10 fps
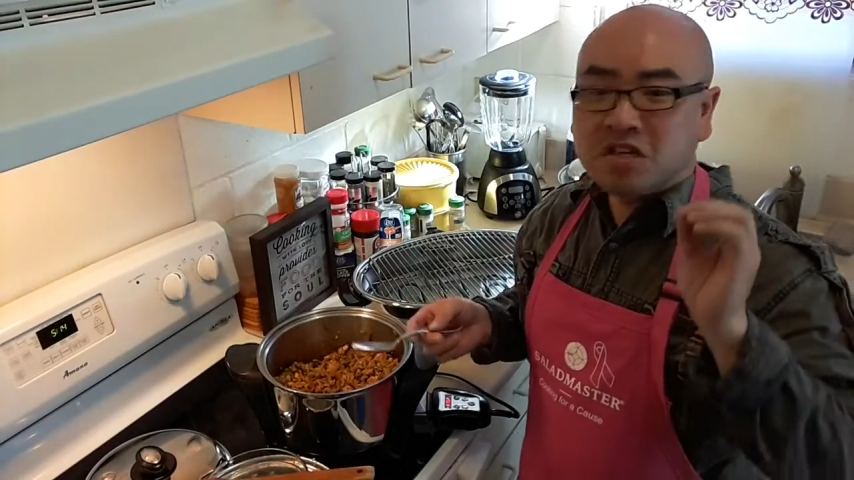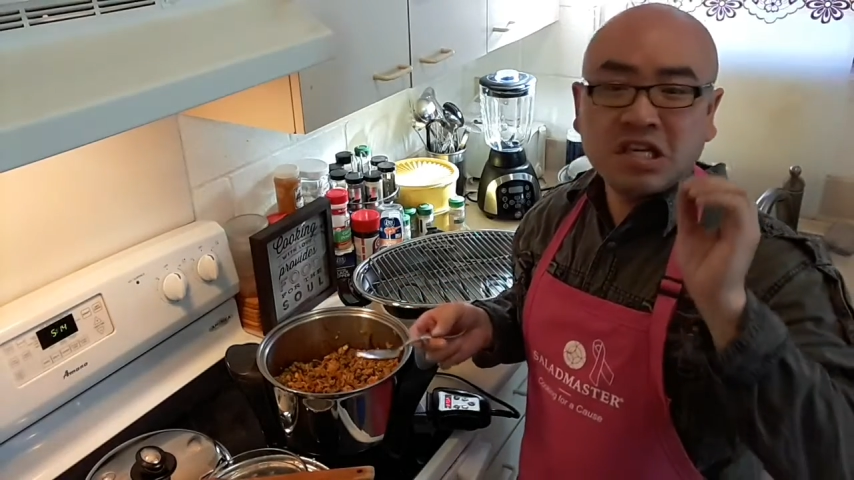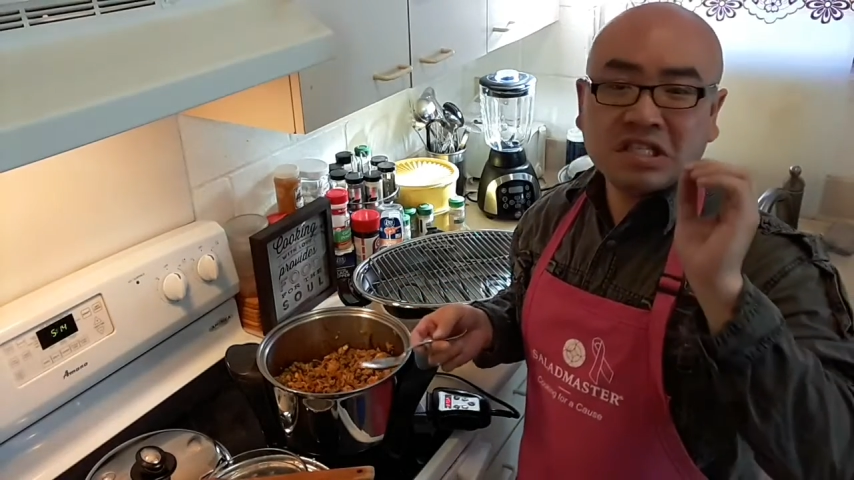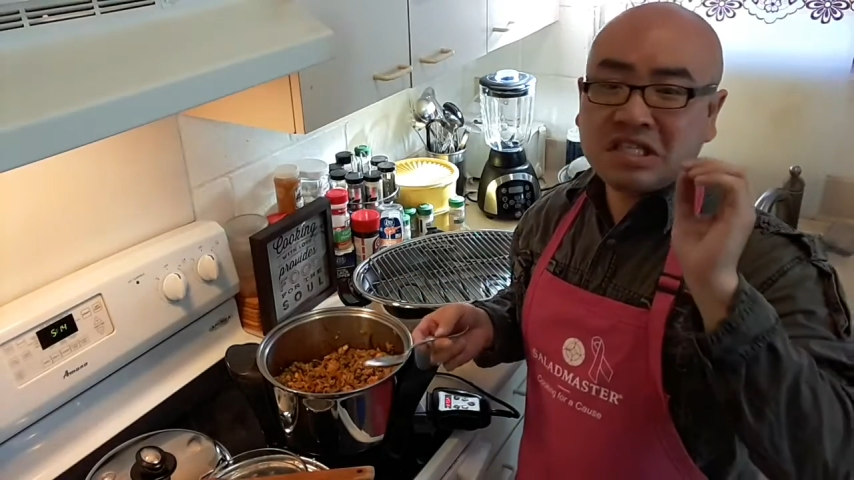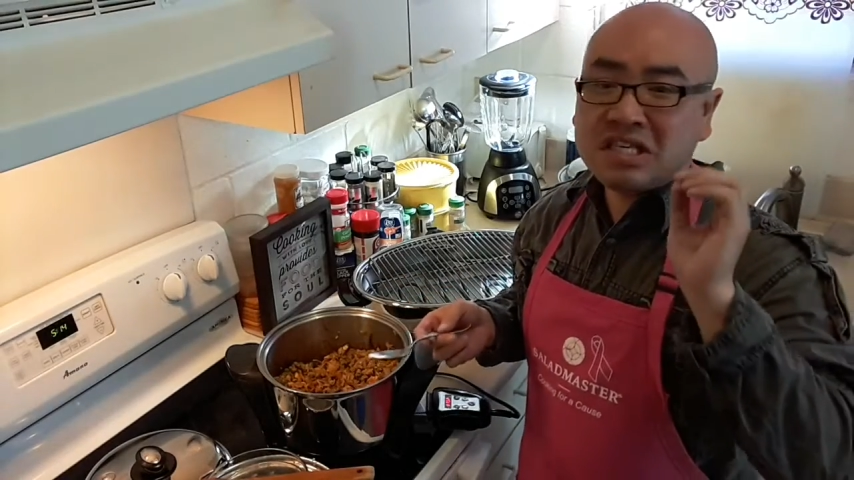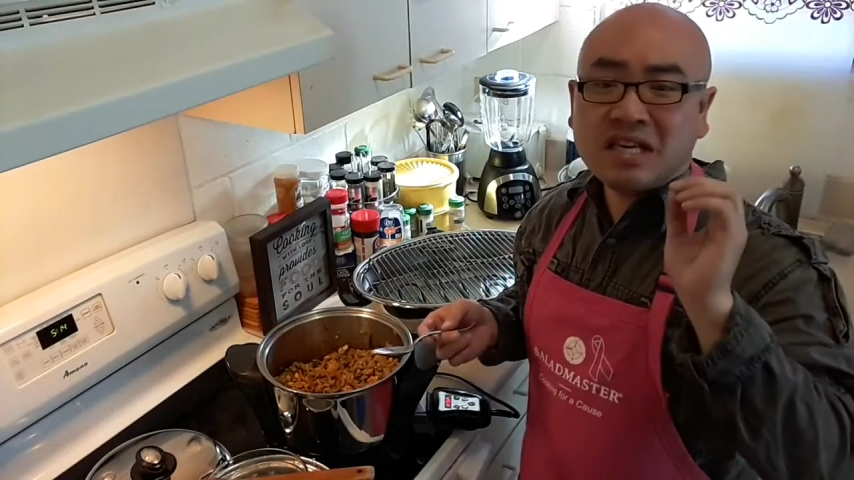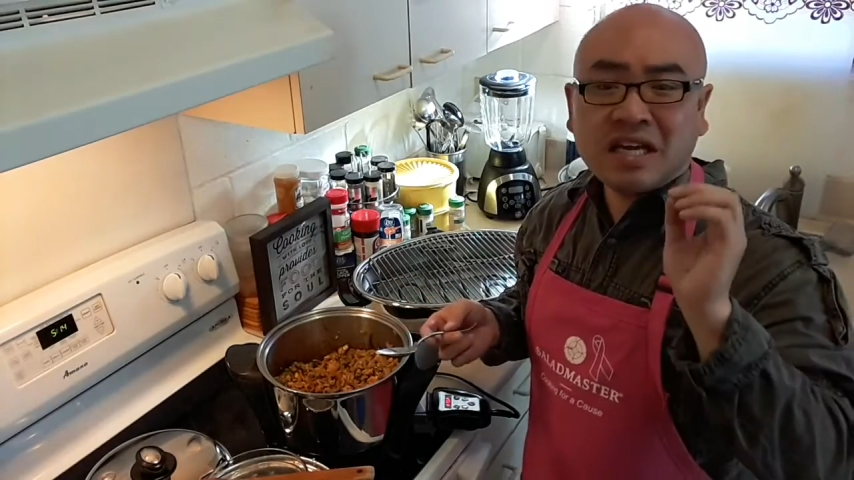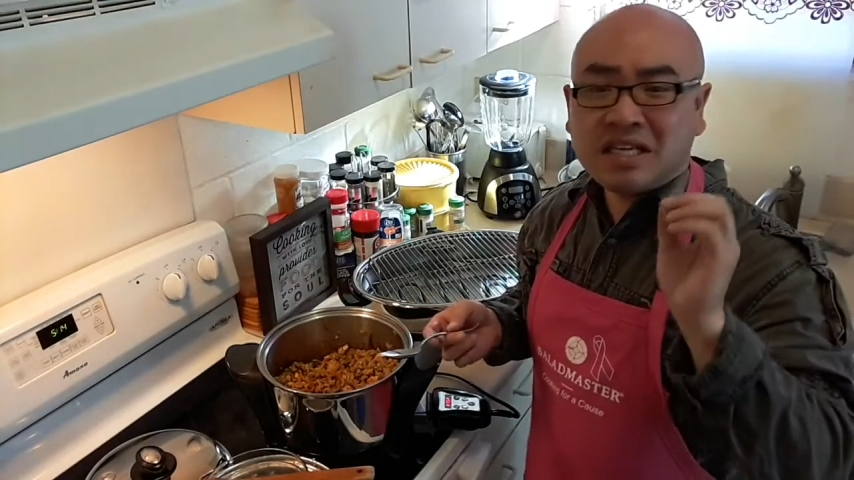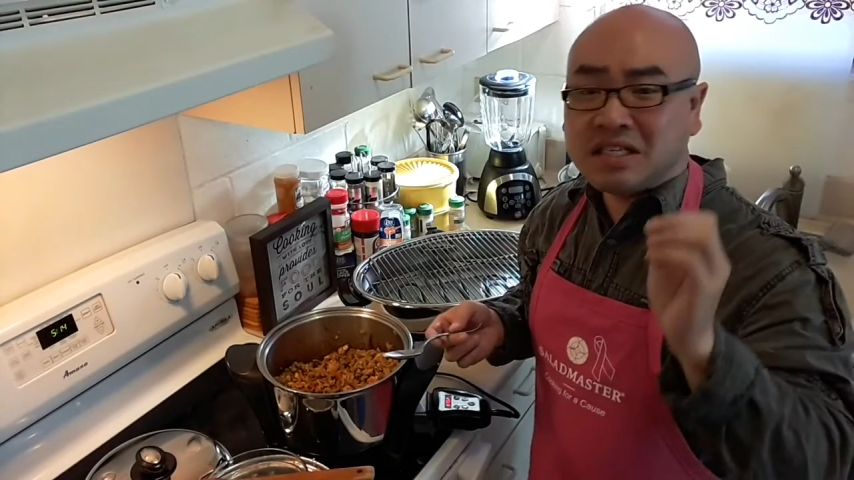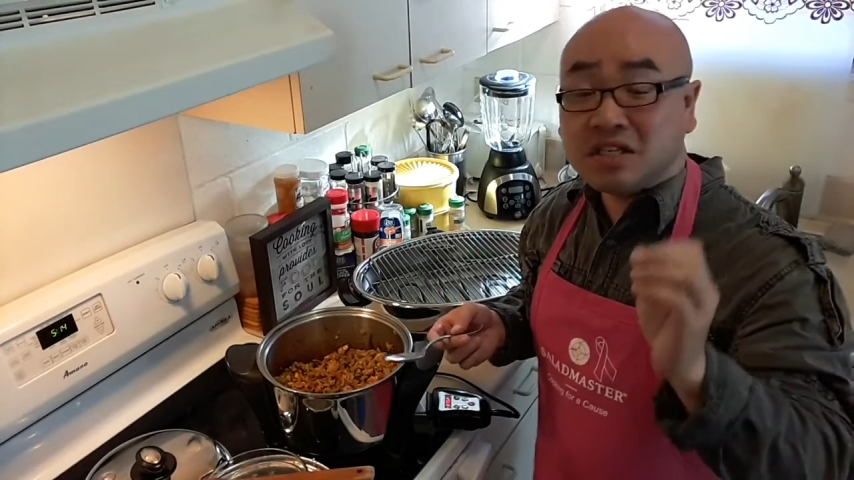It doesn't need
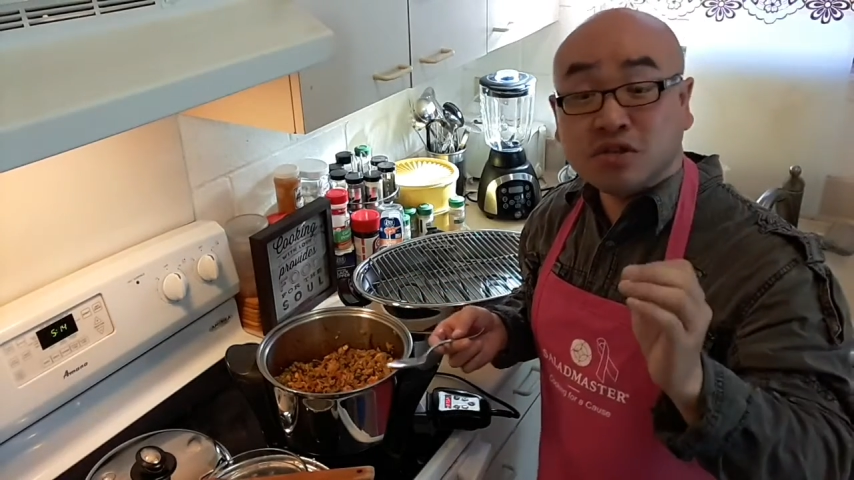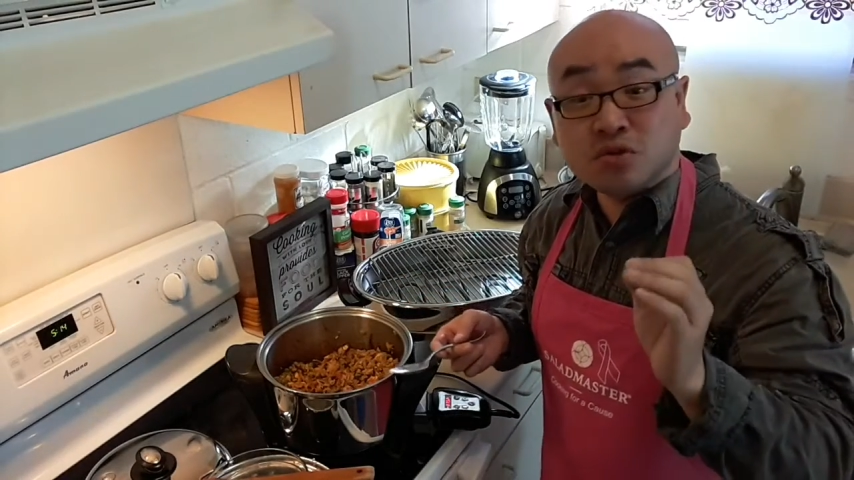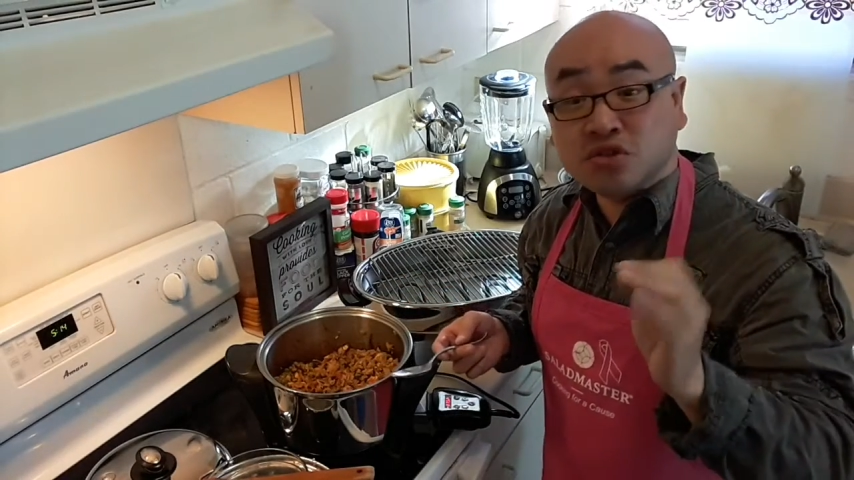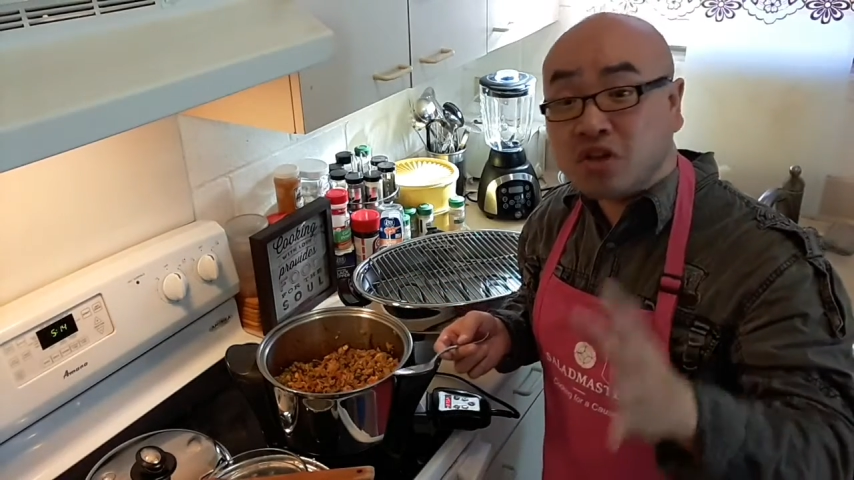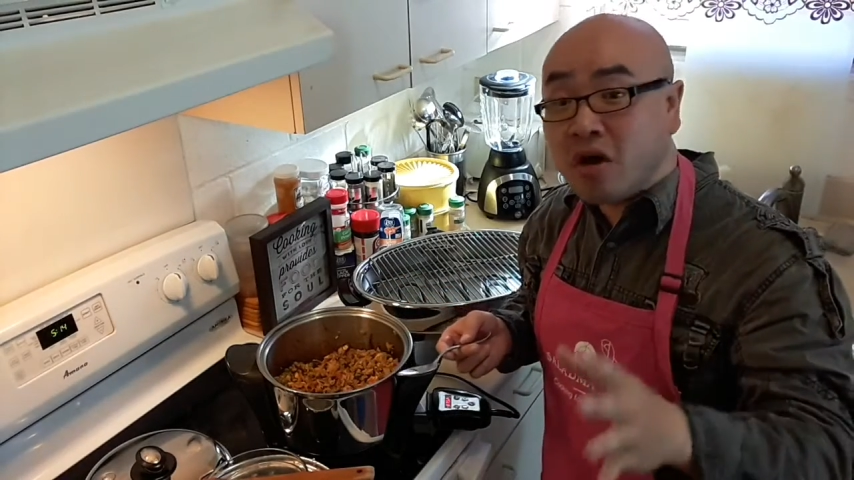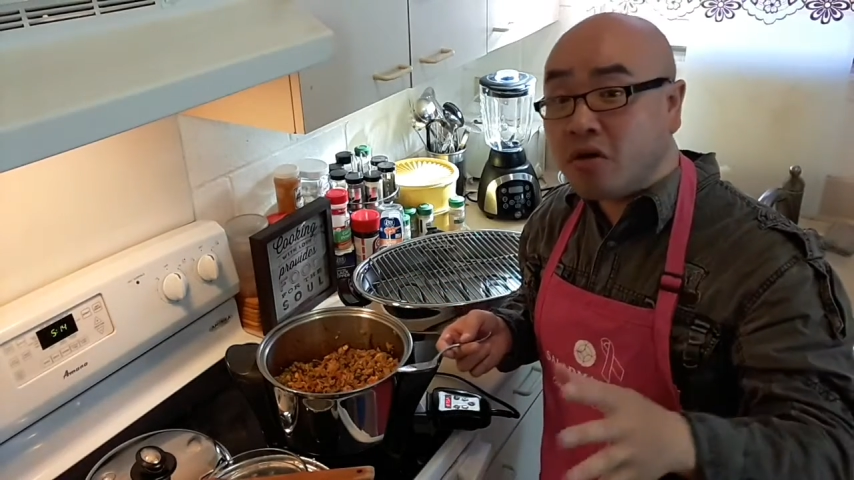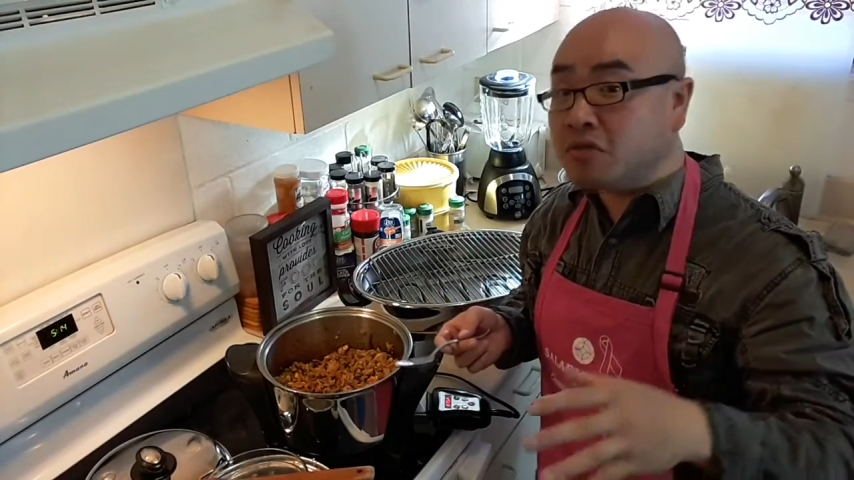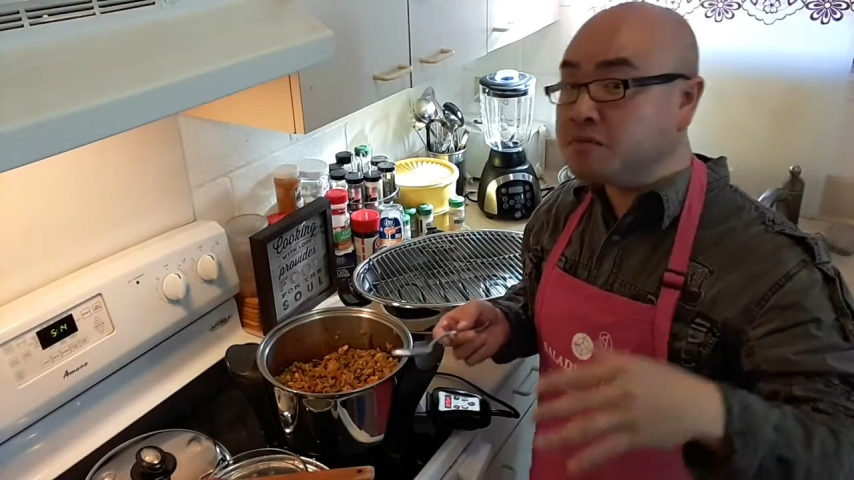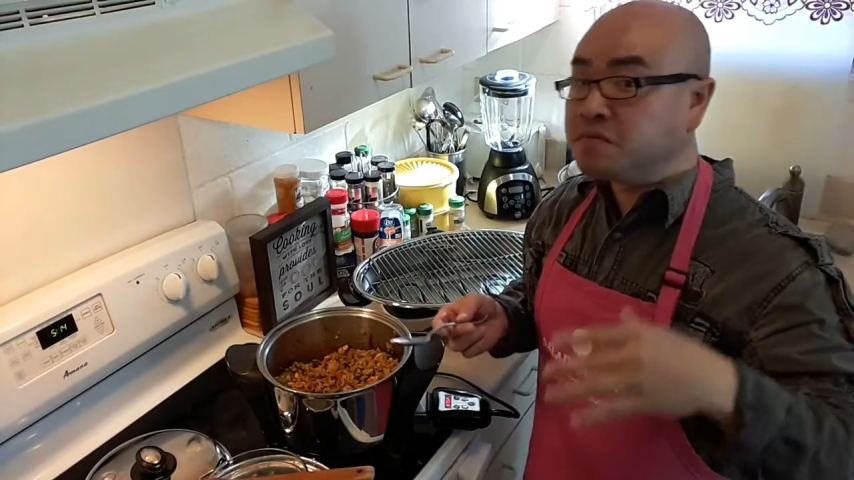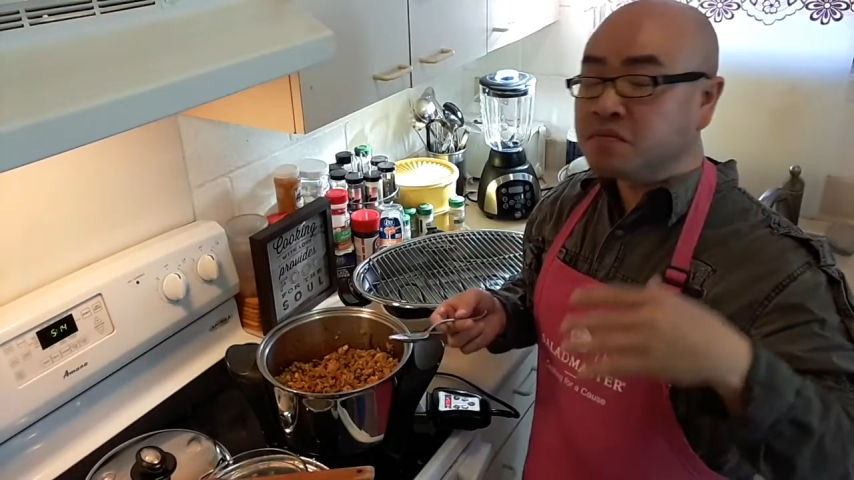any additional
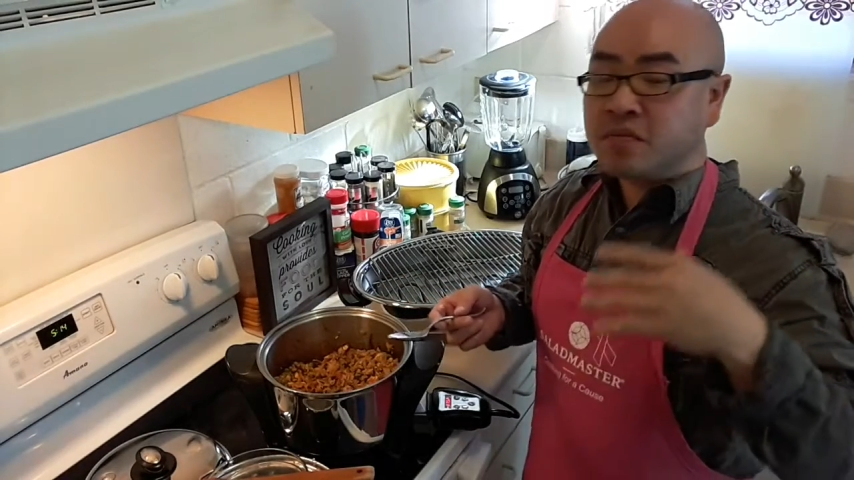salt,